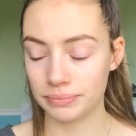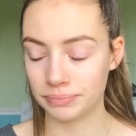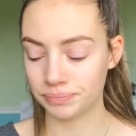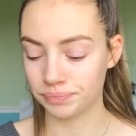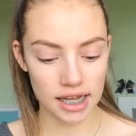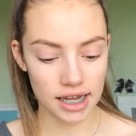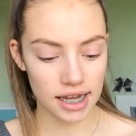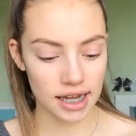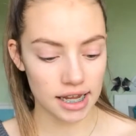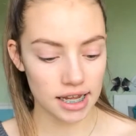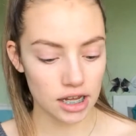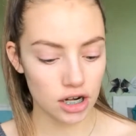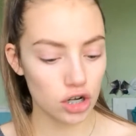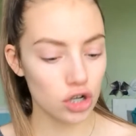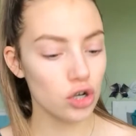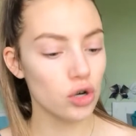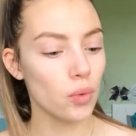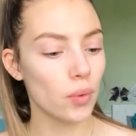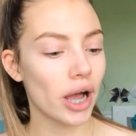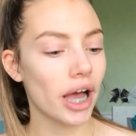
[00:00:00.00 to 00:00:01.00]
The
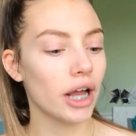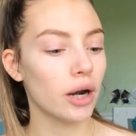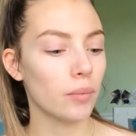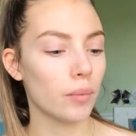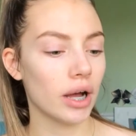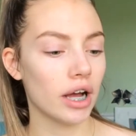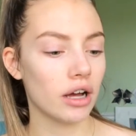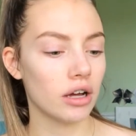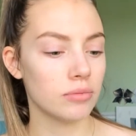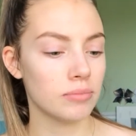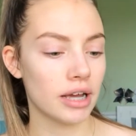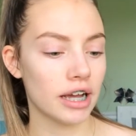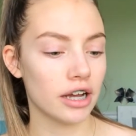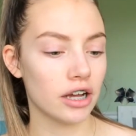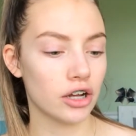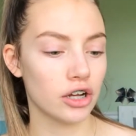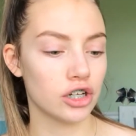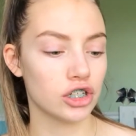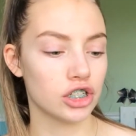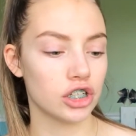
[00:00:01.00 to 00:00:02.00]
new Wet n Wild
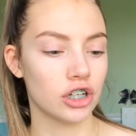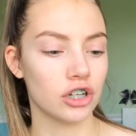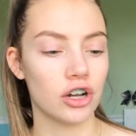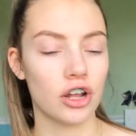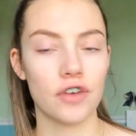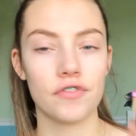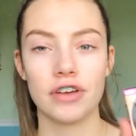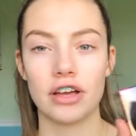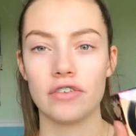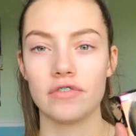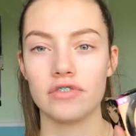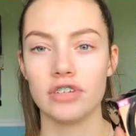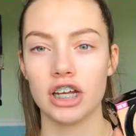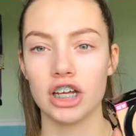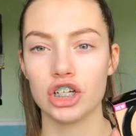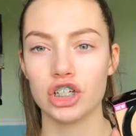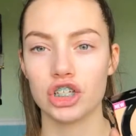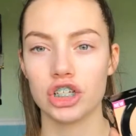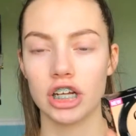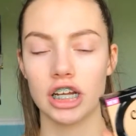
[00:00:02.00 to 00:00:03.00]
Mega Cushion
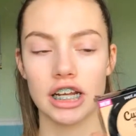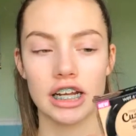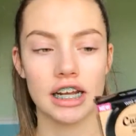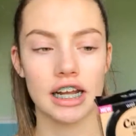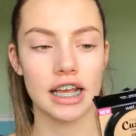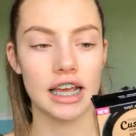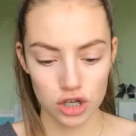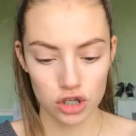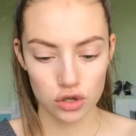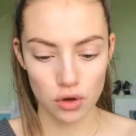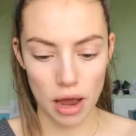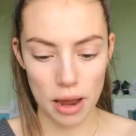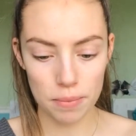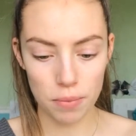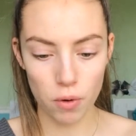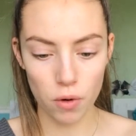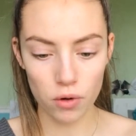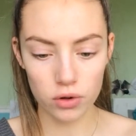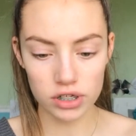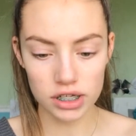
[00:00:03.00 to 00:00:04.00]
Foundation. So I
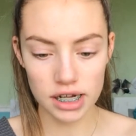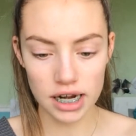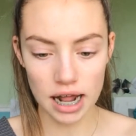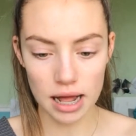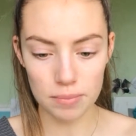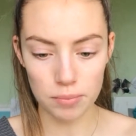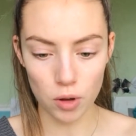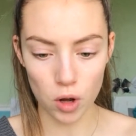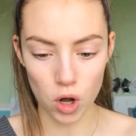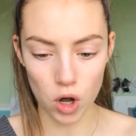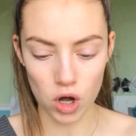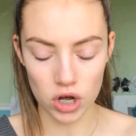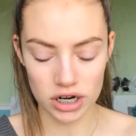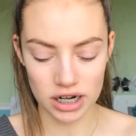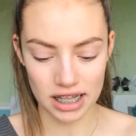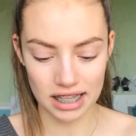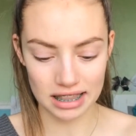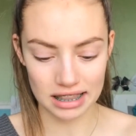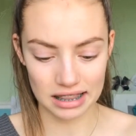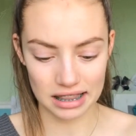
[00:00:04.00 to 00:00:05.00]
pulled it up
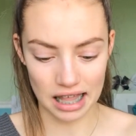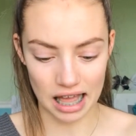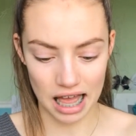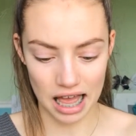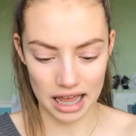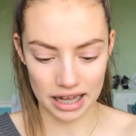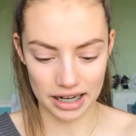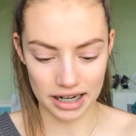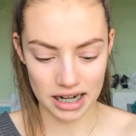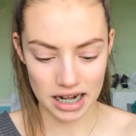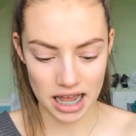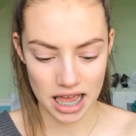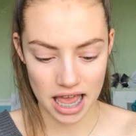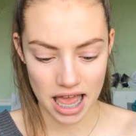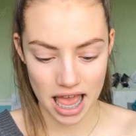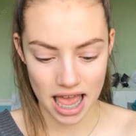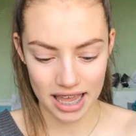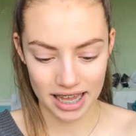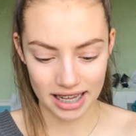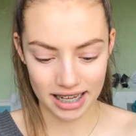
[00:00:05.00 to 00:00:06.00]
online,
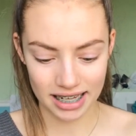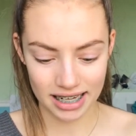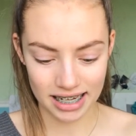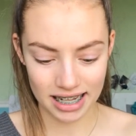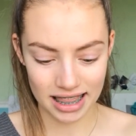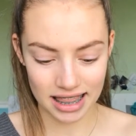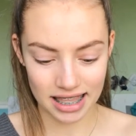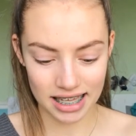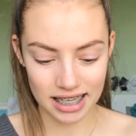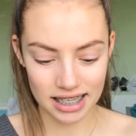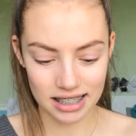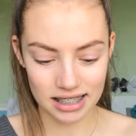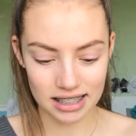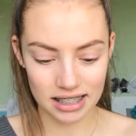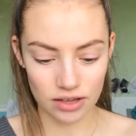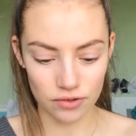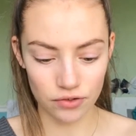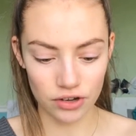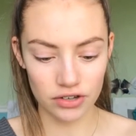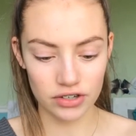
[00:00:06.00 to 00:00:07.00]
and
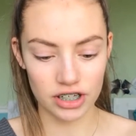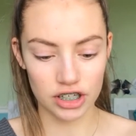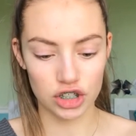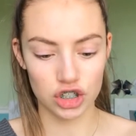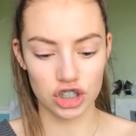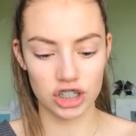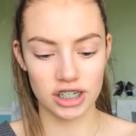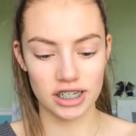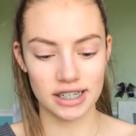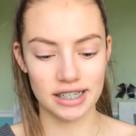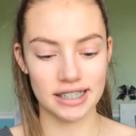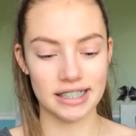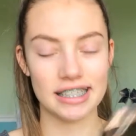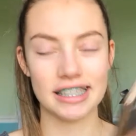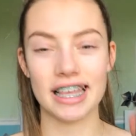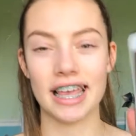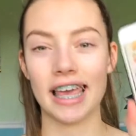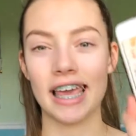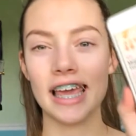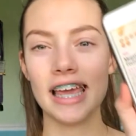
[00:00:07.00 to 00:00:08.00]
this foundation
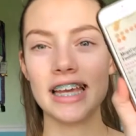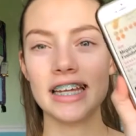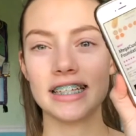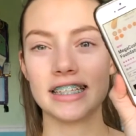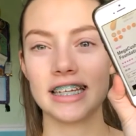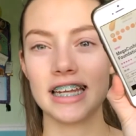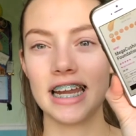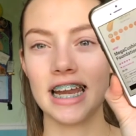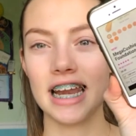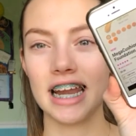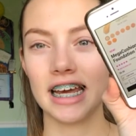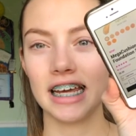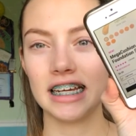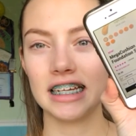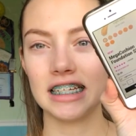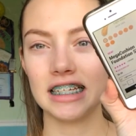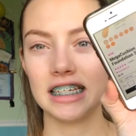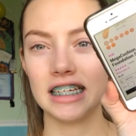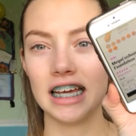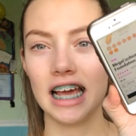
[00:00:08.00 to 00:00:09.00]
is
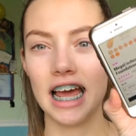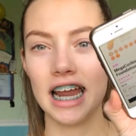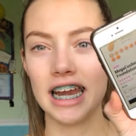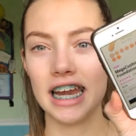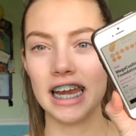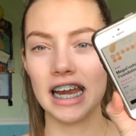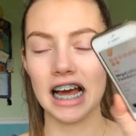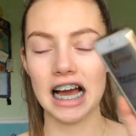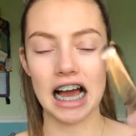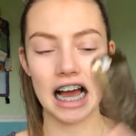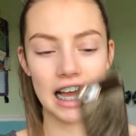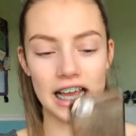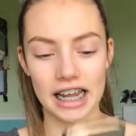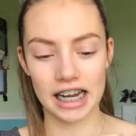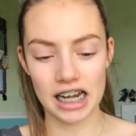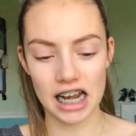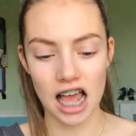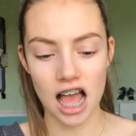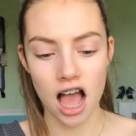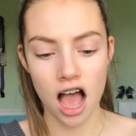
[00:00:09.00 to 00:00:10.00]

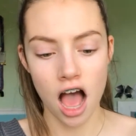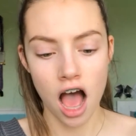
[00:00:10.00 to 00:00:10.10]
$8.99.